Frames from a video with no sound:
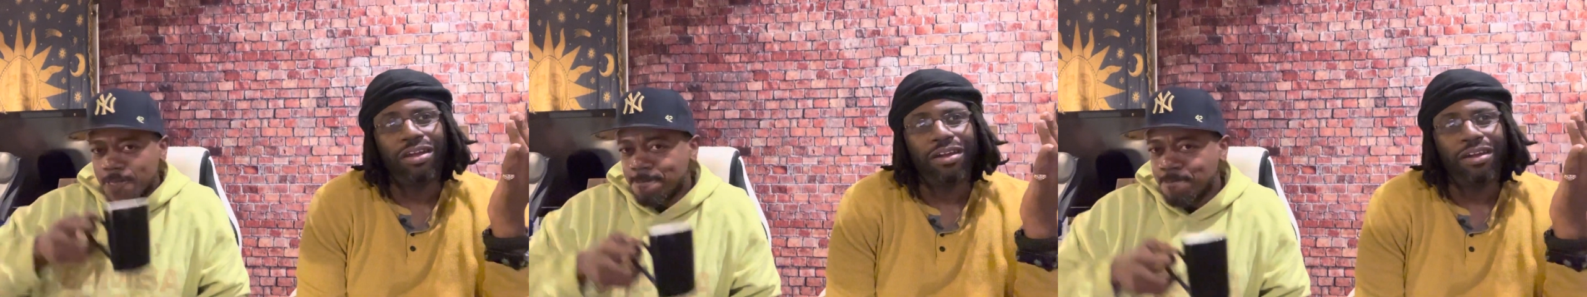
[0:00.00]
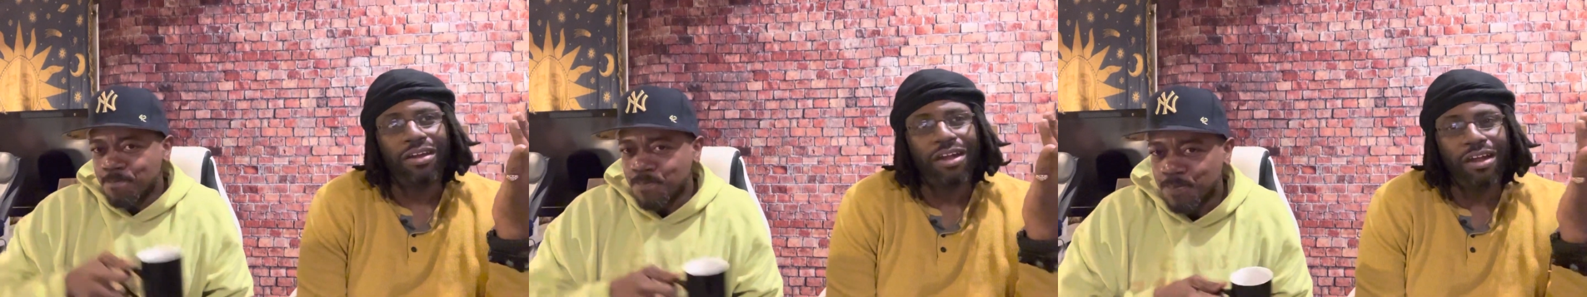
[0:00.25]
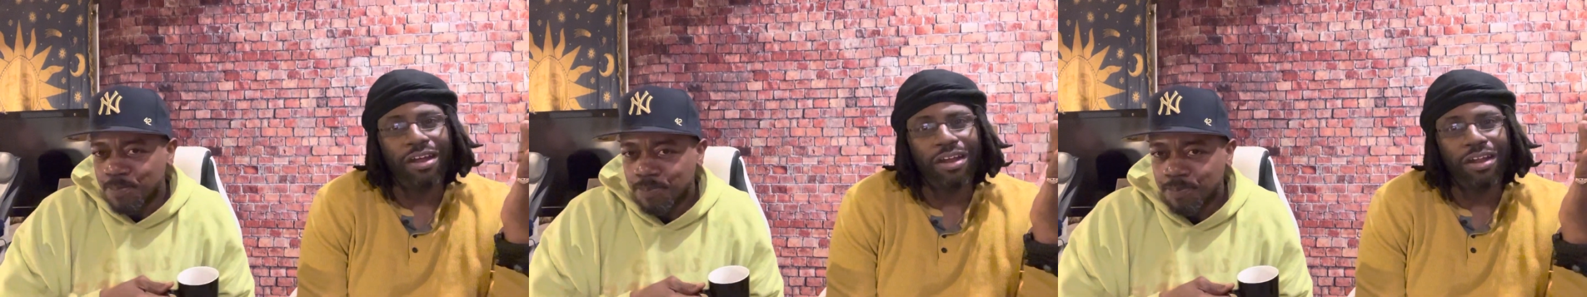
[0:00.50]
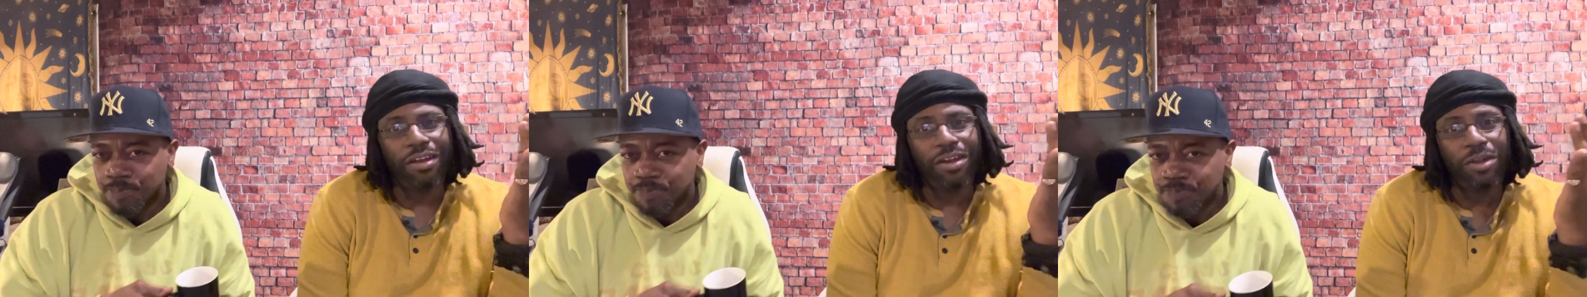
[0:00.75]
Speaker 1: mm
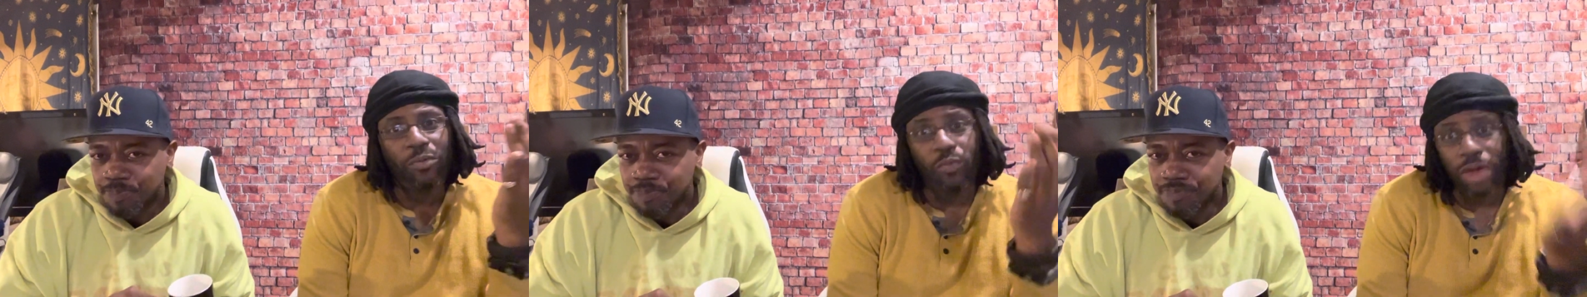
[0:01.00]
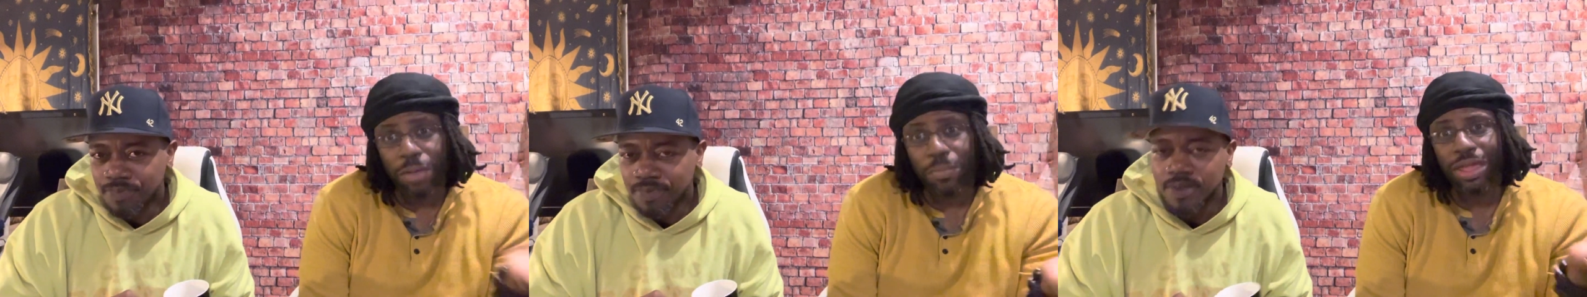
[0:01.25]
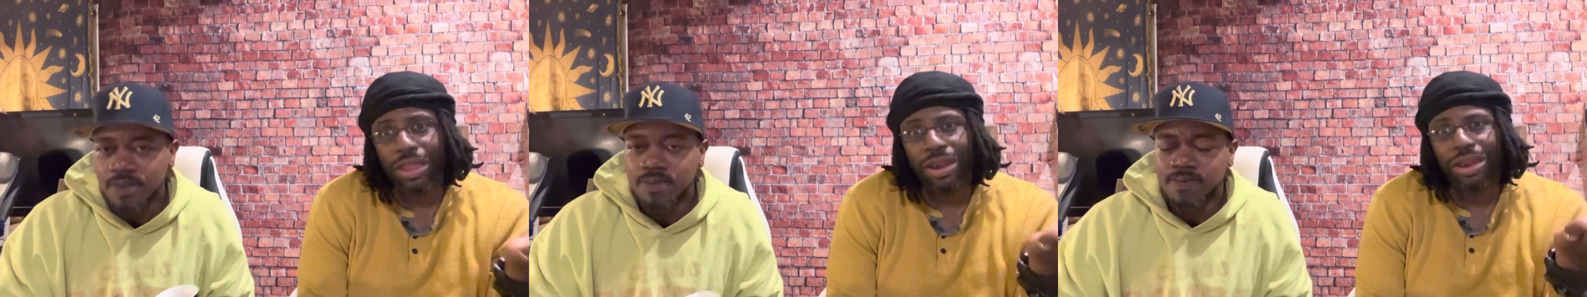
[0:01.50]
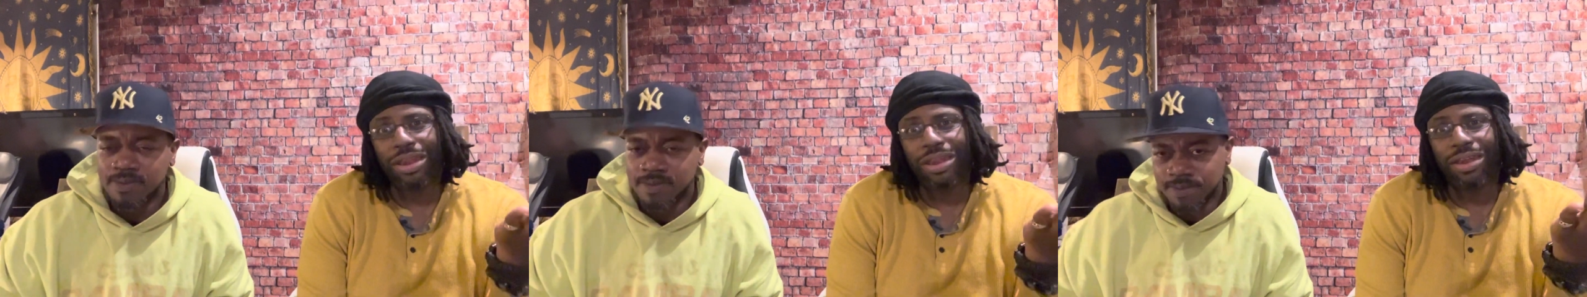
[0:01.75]
women,
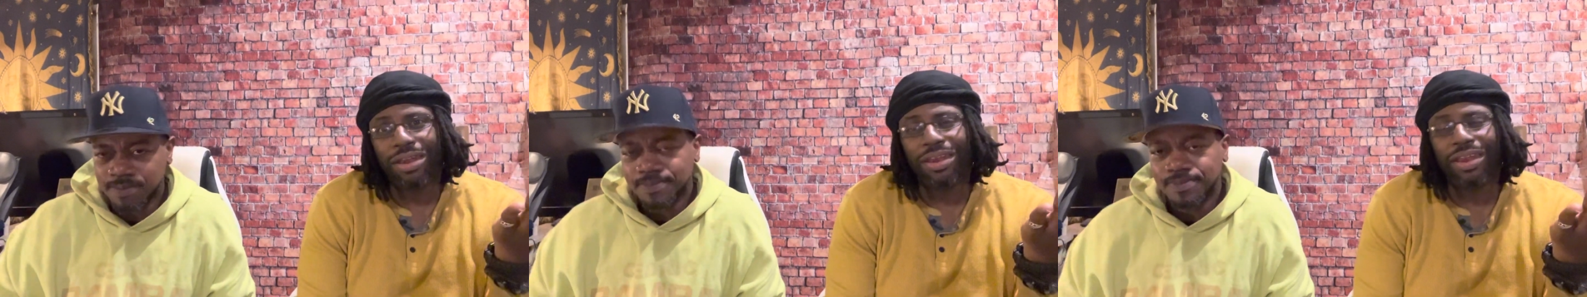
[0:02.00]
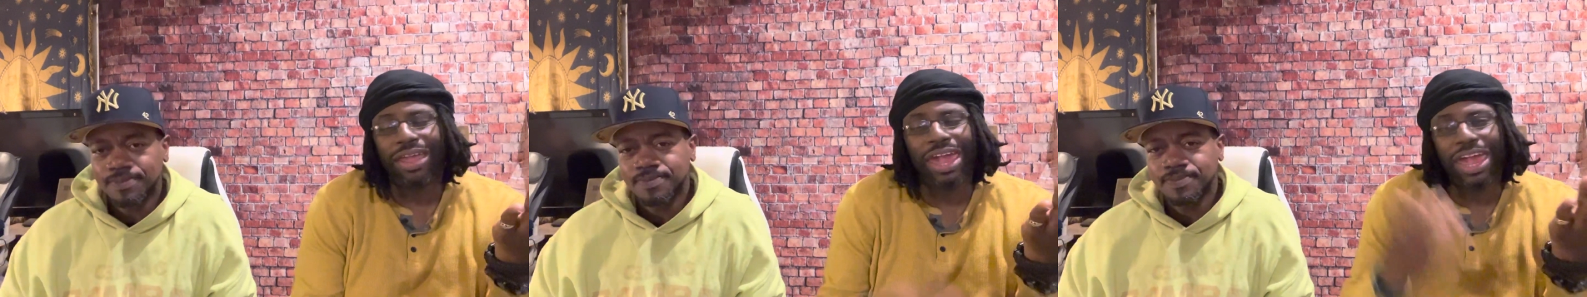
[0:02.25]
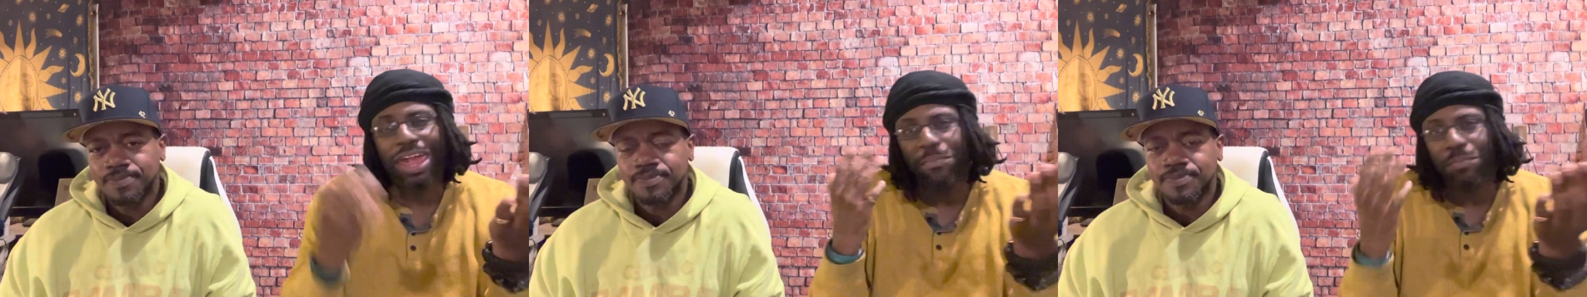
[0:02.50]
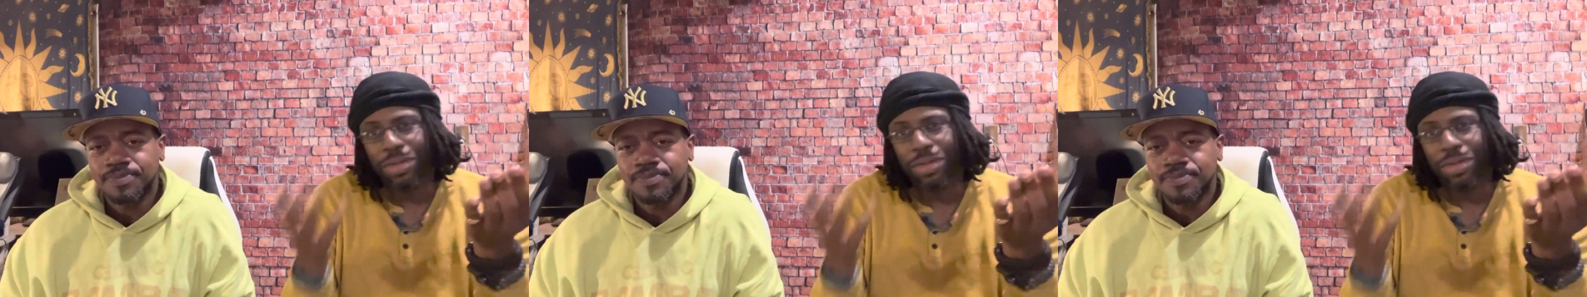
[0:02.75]
mm-hmm. and